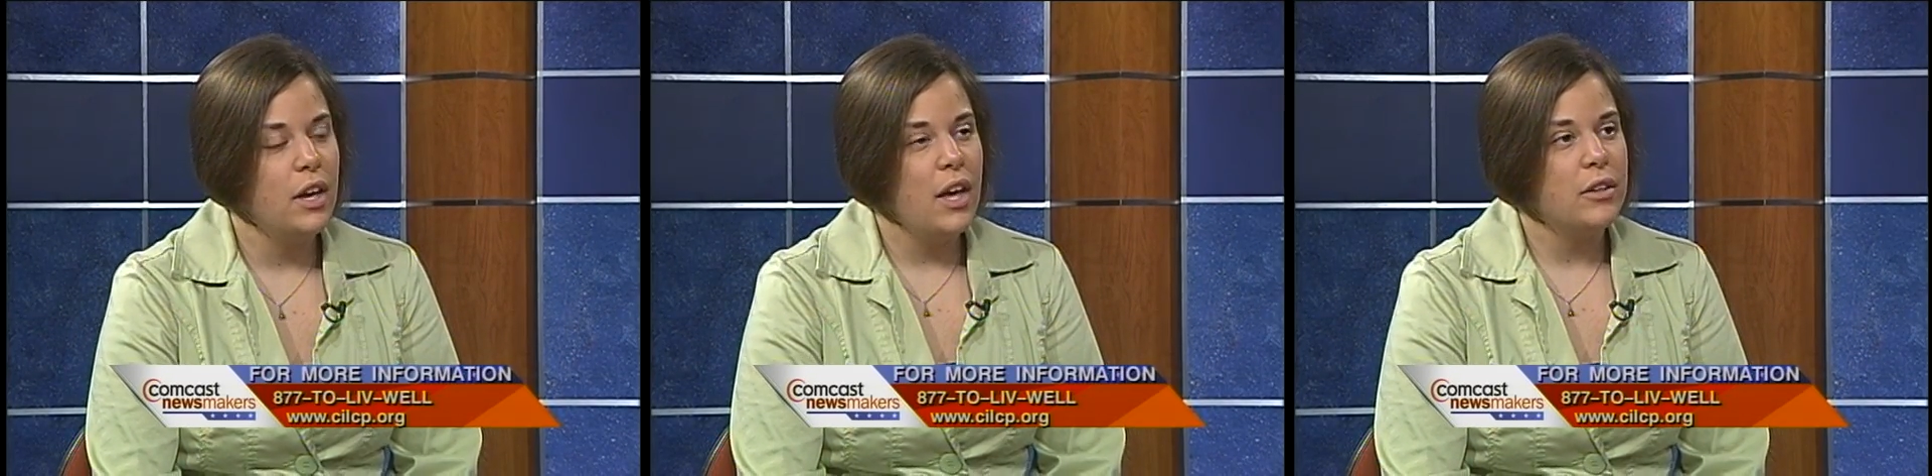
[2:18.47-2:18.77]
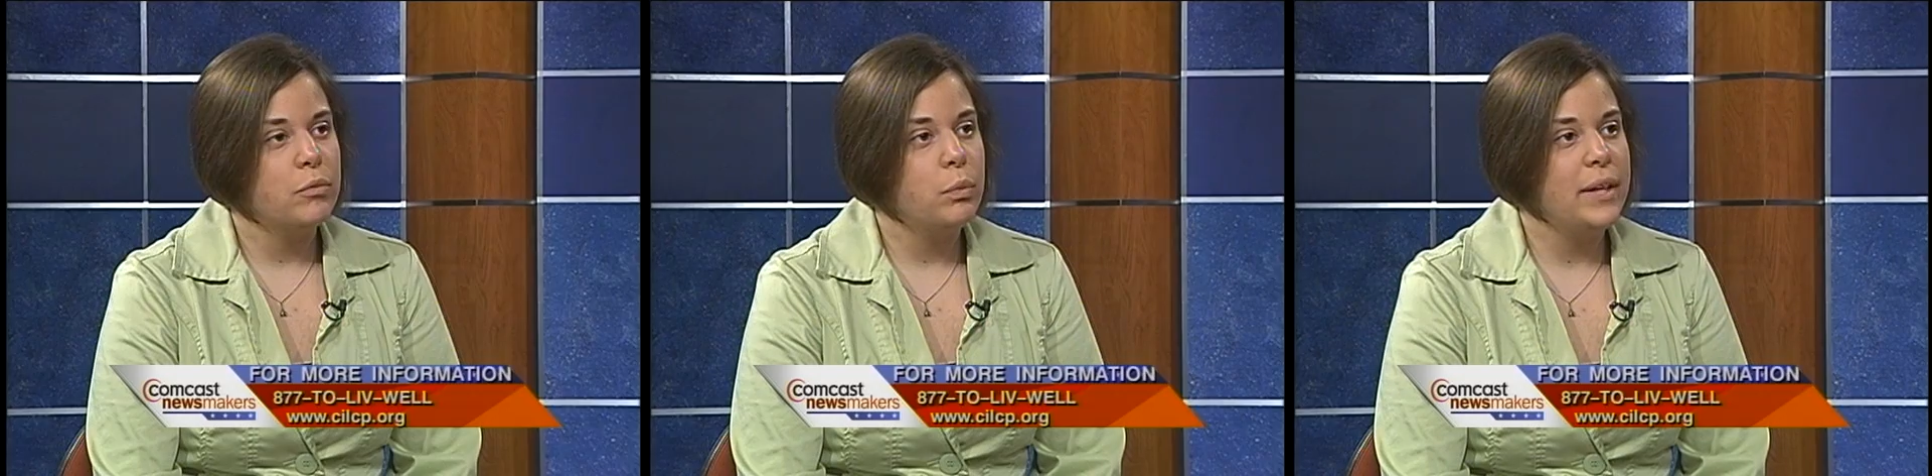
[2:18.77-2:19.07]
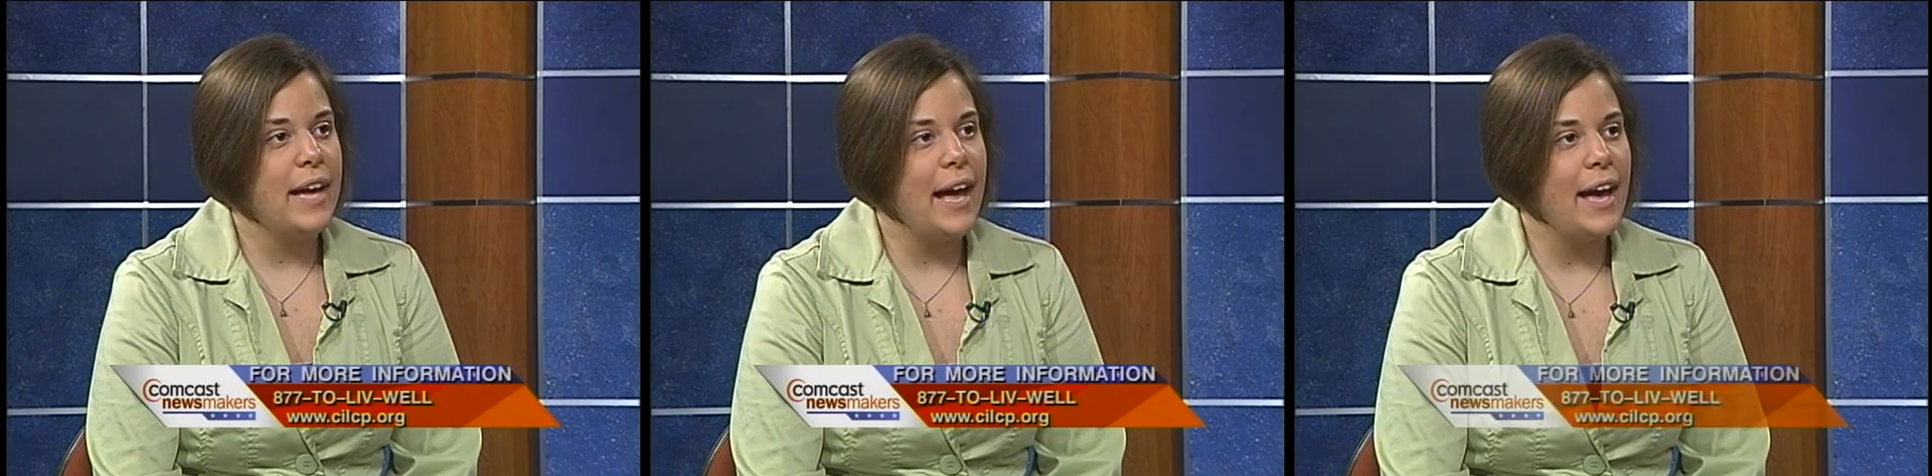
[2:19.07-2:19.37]
And
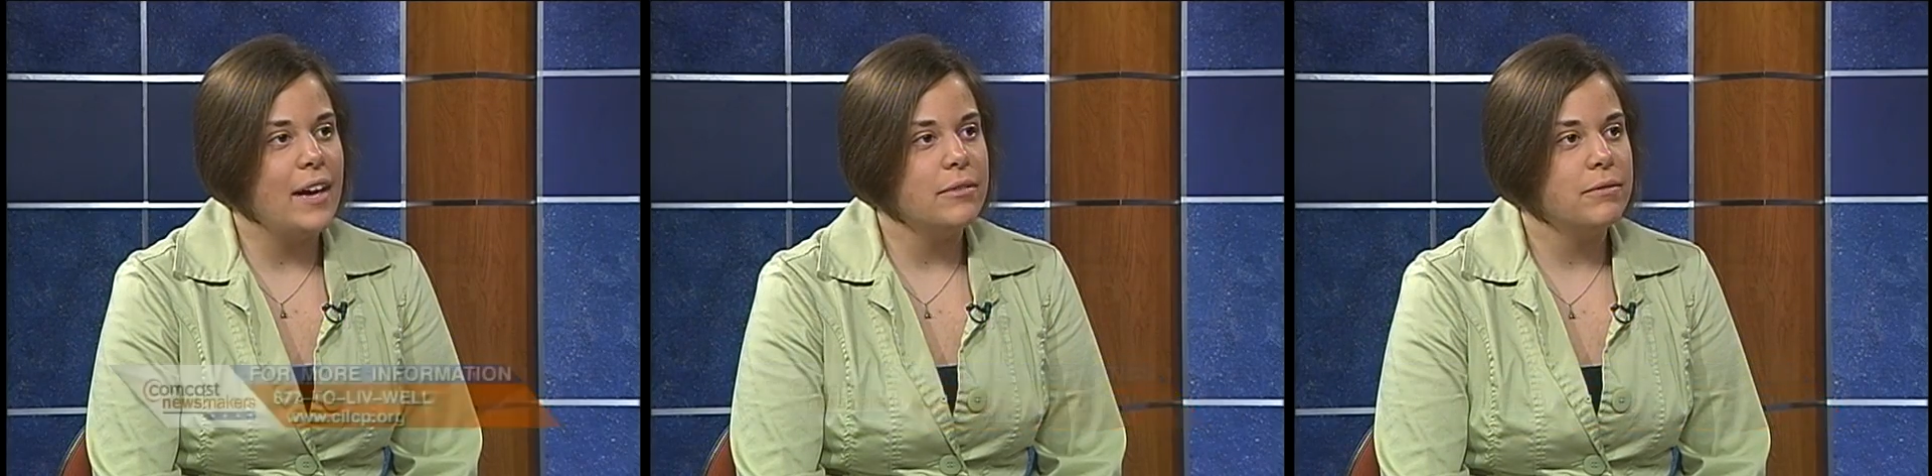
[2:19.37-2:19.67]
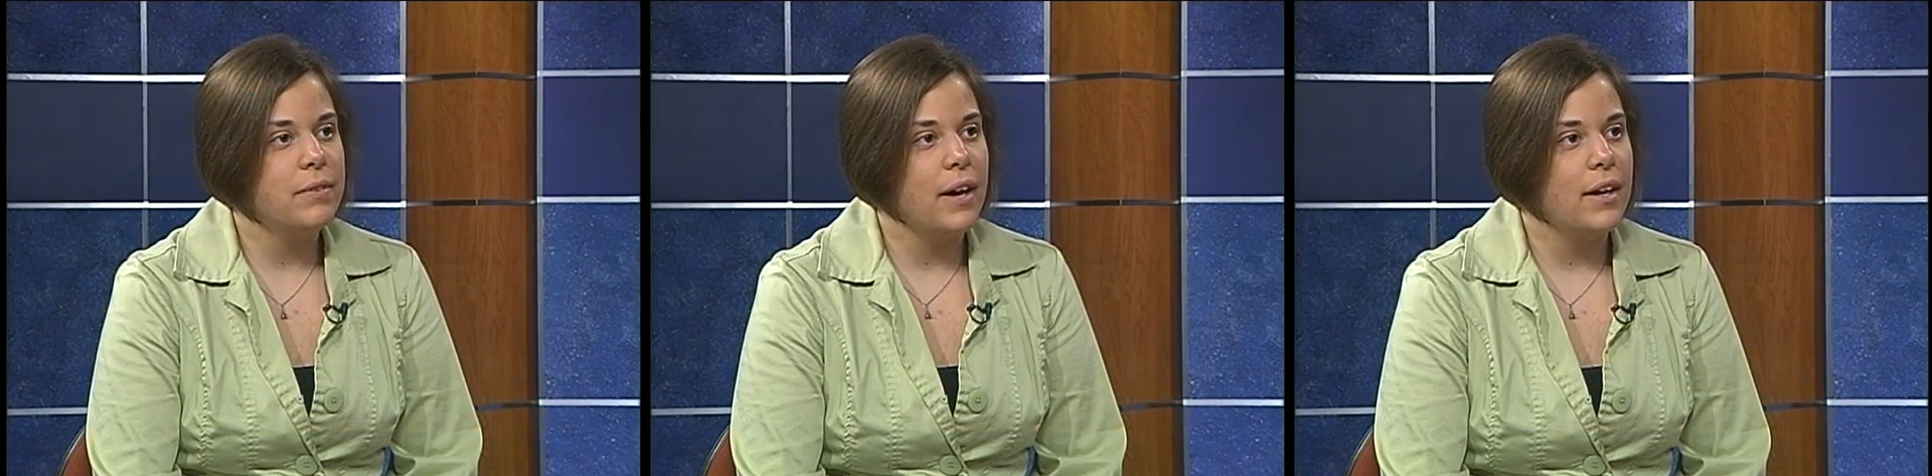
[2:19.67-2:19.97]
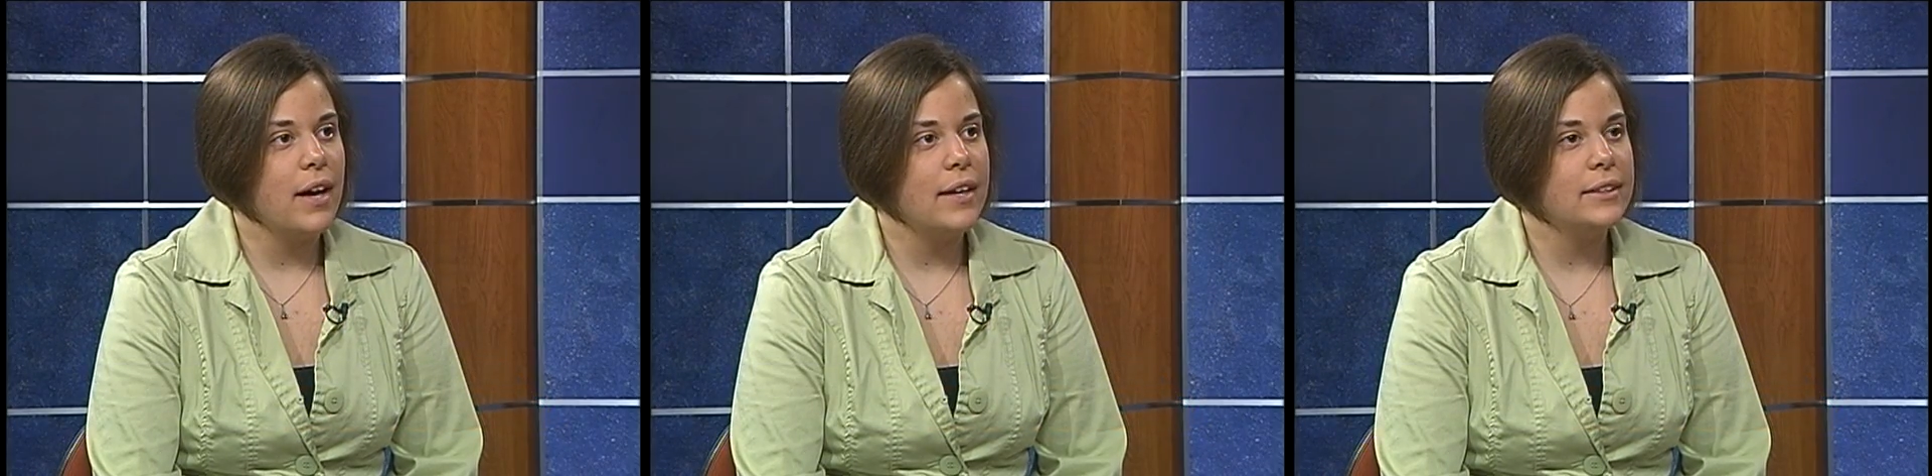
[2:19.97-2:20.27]
we have uh, at